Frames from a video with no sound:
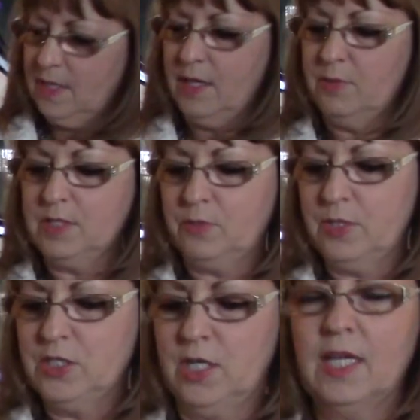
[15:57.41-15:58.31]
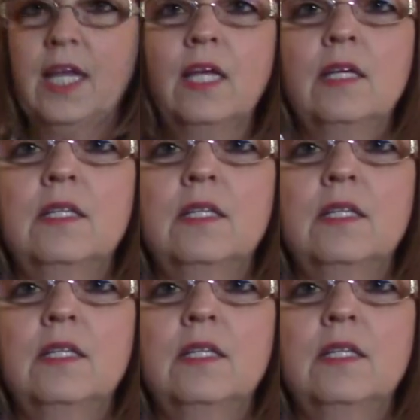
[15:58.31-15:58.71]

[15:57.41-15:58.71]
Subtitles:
It was originally